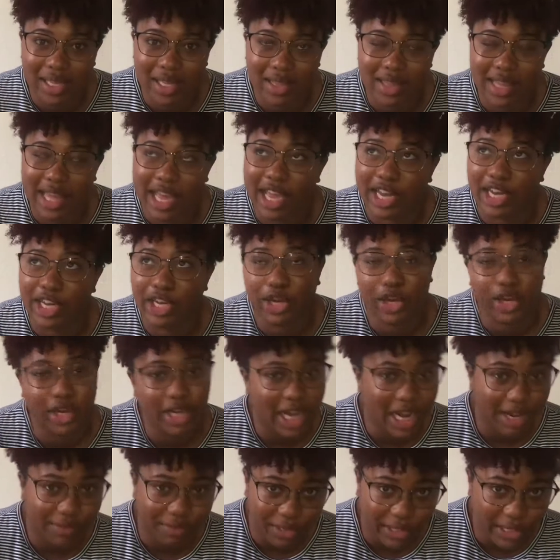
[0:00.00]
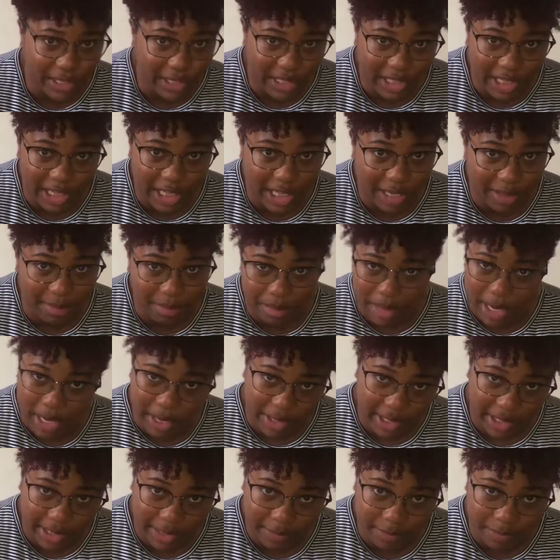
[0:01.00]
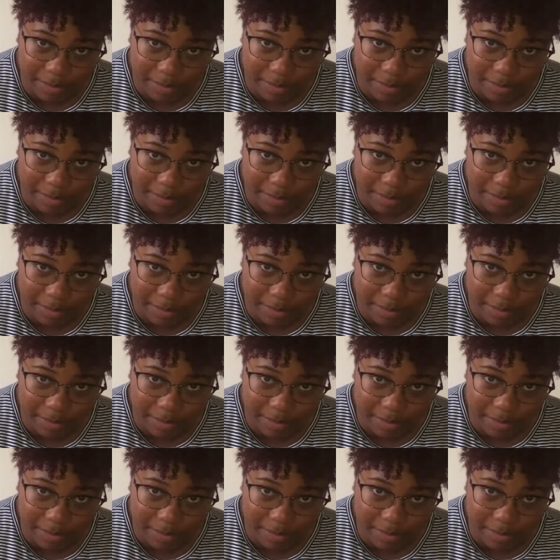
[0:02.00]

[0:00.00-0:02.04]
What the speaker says: then you're never gonna get married.